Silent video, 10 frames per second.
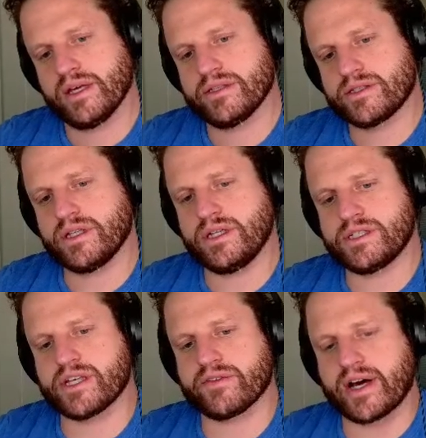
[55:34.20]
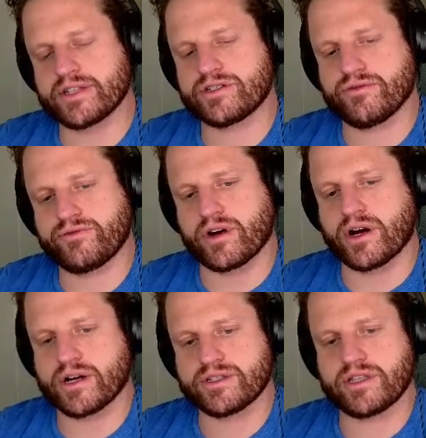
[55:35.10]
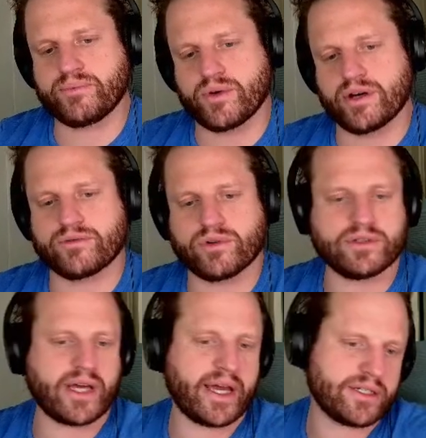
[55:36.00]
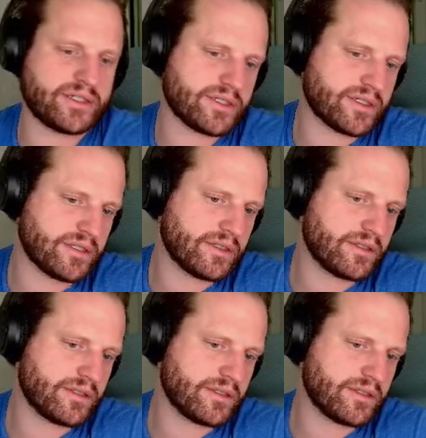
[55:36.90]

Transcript: it's the cleanest I've got so far. Step 1, roll dice